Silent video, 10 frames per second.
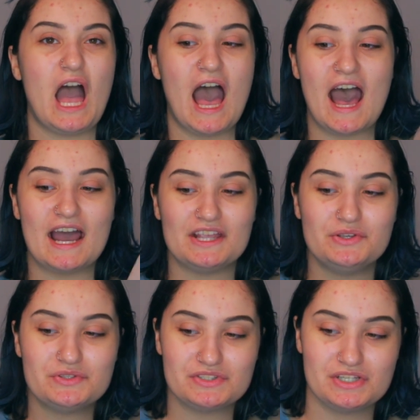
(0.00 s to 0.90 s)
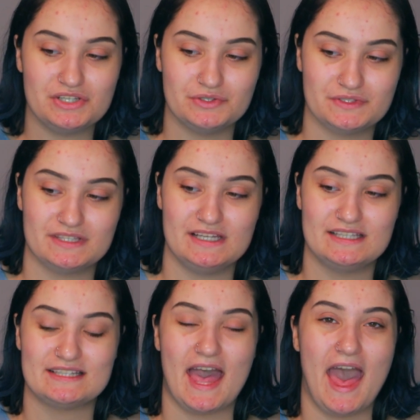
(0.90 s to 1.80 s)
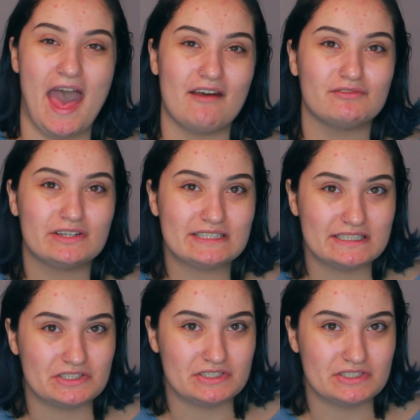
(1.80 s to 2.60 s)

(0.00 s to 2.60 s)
I used to use these every single